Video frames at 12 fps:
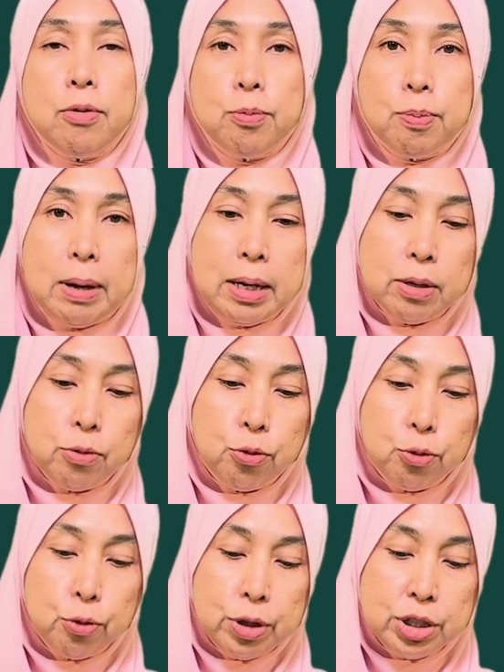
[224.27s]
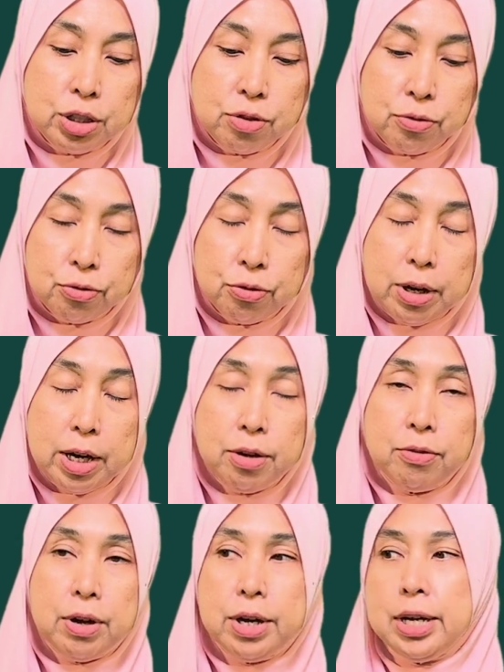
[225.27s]
but which is very,
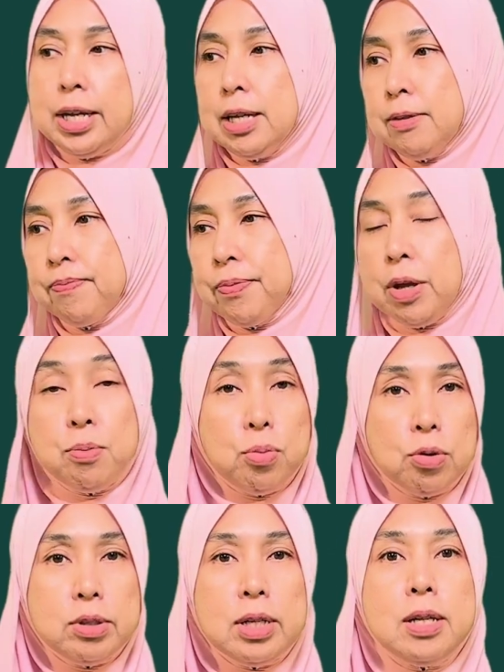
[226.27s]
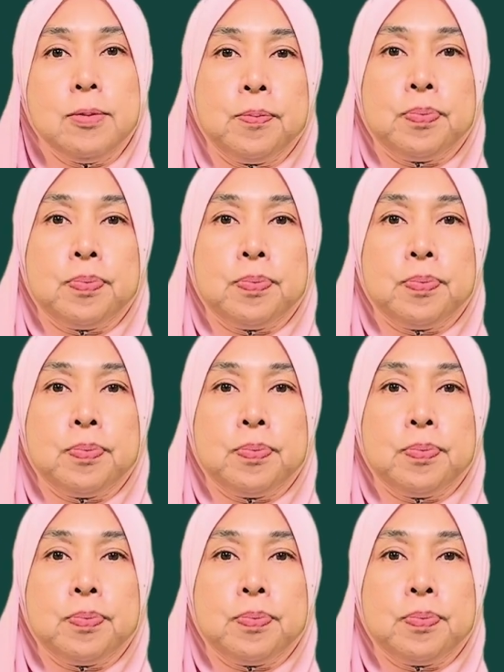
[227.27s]
very important